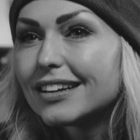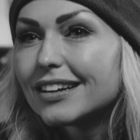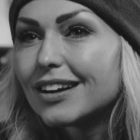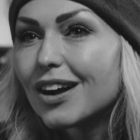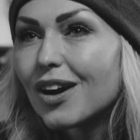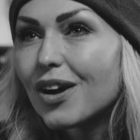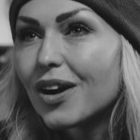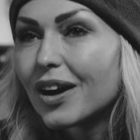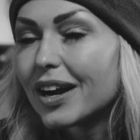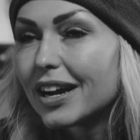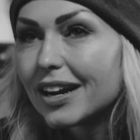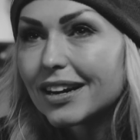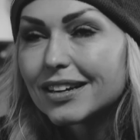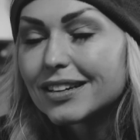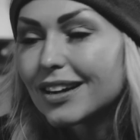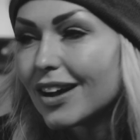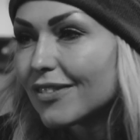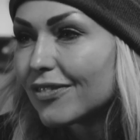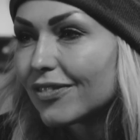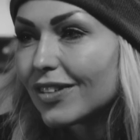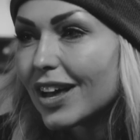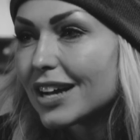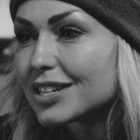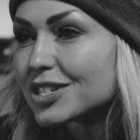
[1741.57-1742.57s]
All right, I
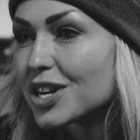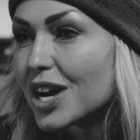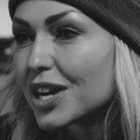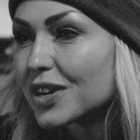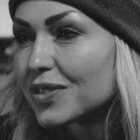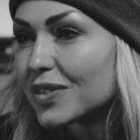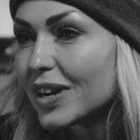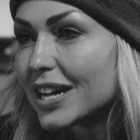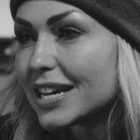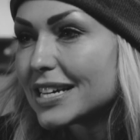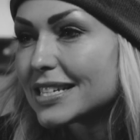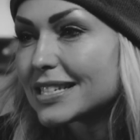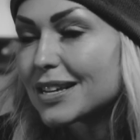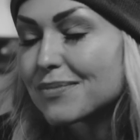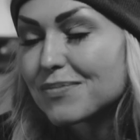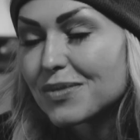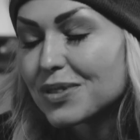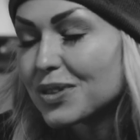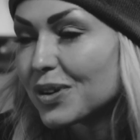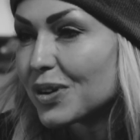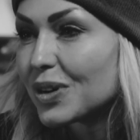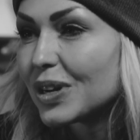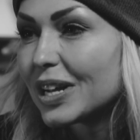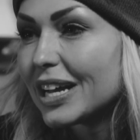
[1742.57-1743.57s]
flat track race. I'm
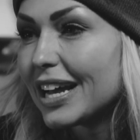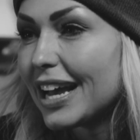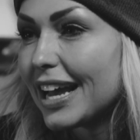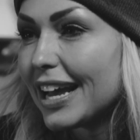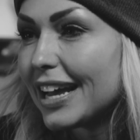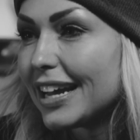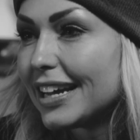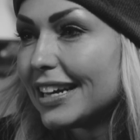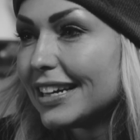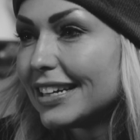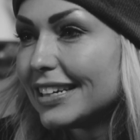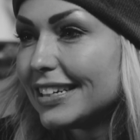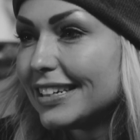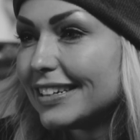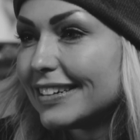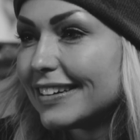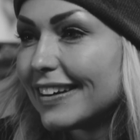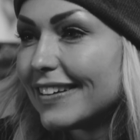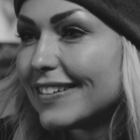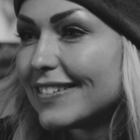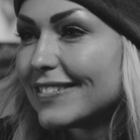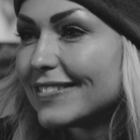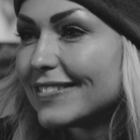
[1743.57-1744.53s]
38. You know.